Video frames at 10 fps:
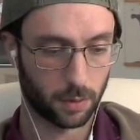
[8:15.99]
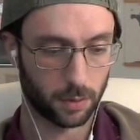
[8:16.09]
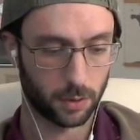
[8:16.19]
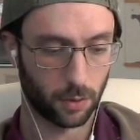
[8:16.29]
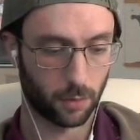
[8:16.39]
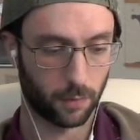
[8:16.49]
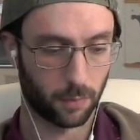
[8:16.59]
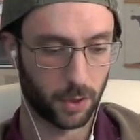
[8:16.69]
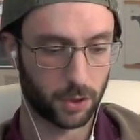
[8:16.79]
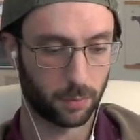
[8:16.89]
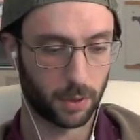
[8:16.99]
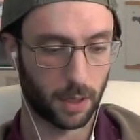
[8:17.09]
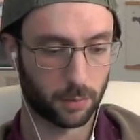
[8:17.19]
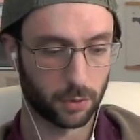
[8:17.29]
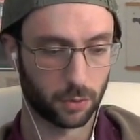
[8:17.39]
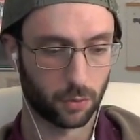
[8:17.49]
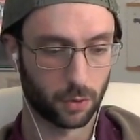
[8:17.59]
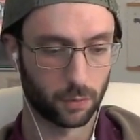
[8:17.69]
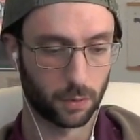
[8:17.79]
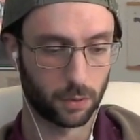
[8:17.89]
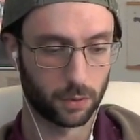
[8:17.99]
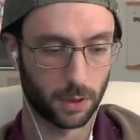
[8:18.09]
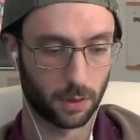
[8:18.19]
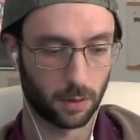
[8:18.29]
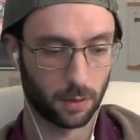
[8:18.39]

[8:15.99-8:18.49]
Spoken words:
So if the bishop recaptures, of course, we're losing.